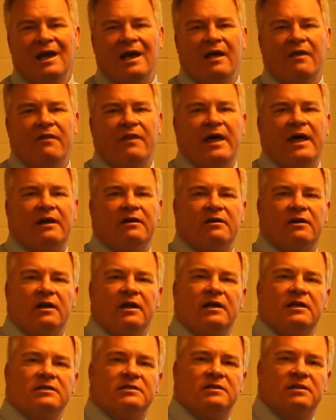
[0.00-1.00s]
And that
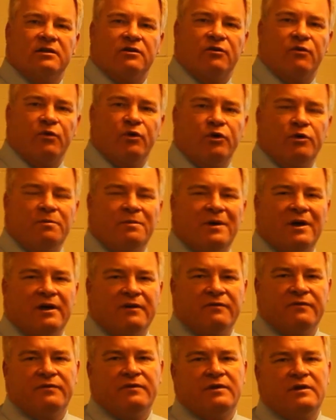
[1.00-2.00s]
is the group
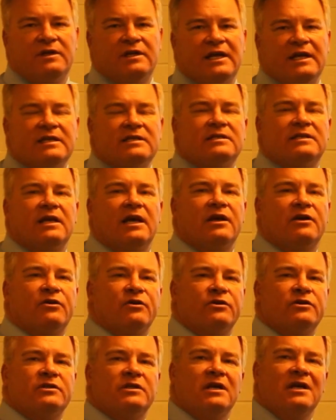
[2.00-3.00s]
of test
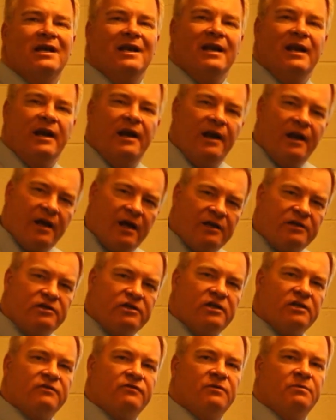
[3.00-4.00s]
takers, not
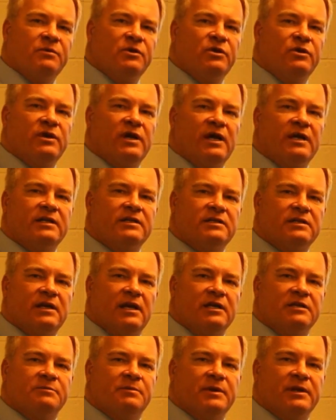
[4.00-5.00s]
just from the United
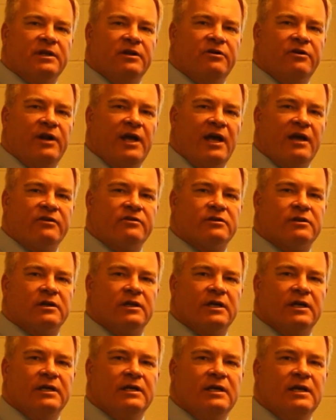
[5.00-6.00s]
States, but
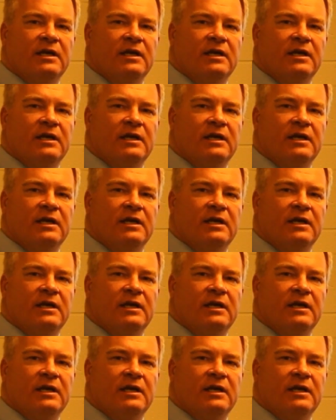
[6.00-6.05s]
internationally,